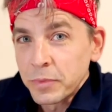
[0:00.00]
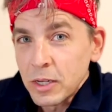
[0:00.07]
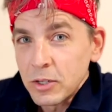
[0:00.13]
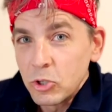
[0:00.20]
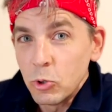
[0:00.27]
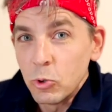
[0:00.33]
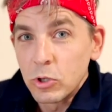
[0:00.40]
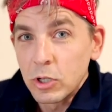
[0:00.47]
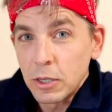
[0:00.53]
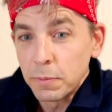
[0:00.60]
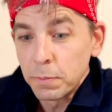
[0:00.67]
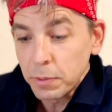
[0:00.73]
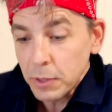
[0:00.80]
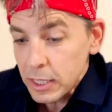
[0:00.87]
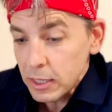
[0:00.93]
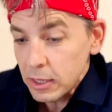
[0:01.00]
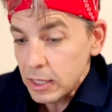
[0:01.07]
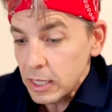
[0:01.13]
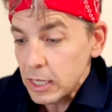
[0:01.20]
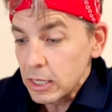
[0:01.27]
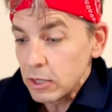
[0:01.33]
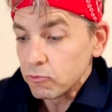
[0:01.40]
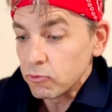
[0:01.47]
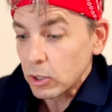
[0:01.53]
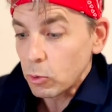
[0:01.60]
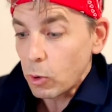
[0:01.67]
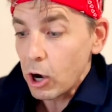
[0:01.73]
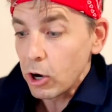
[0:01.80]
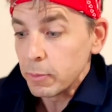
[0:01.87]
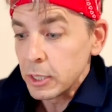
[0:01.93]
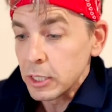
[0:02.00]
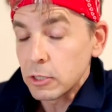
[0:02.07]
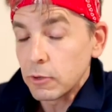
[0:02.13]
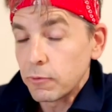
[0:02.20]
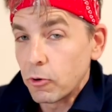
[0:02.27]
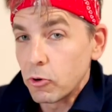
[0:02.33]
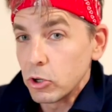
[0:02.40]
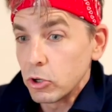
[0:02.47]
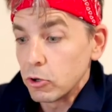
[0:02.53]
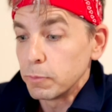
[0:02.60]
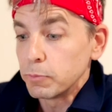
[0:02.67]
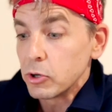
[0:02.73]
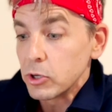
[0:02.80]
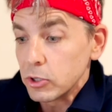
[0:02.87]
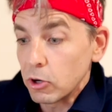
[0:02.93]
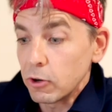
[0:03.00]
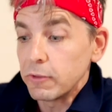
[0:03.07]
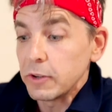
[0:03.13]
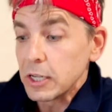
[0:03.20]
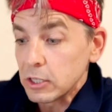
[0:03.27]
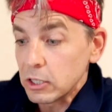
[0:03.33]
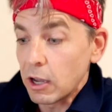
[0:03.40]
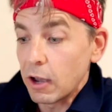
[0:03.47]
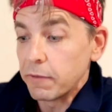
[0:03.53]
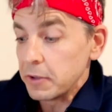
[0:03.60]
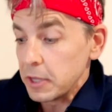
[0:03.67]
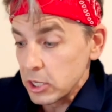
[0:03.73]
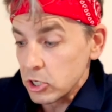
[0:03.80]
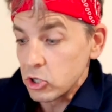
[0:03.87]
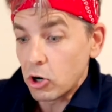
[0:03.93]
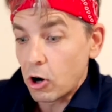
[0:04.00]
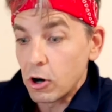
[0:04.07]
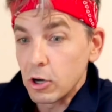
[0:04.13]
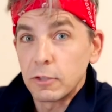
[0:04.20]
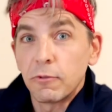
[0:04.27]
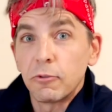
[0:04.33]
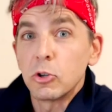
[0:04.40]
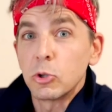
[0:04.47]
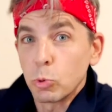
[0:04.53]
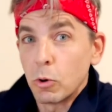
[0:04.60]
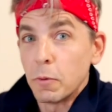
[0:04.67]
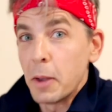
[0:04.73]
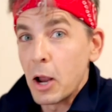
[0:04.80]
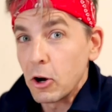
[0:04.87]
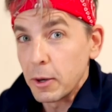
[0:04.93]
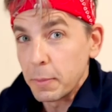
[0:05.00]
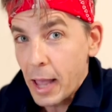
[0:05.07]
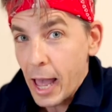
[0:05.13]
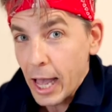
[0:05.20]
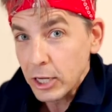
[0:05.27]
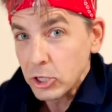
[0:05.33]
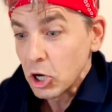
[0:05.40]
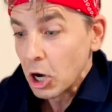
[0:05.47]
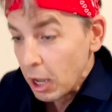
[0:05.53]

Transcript: To complete the requirements for your Preserving Stuff in Jars virtual merit badge,